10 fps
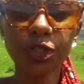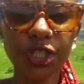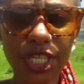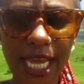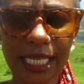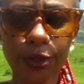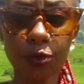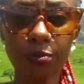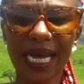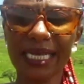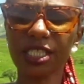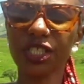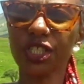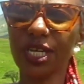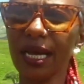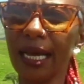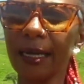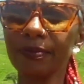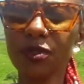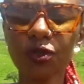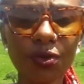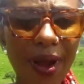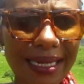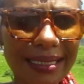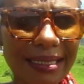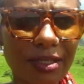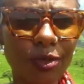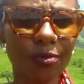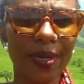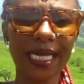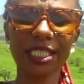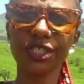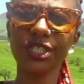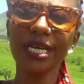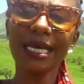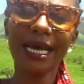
share too much, trust too much,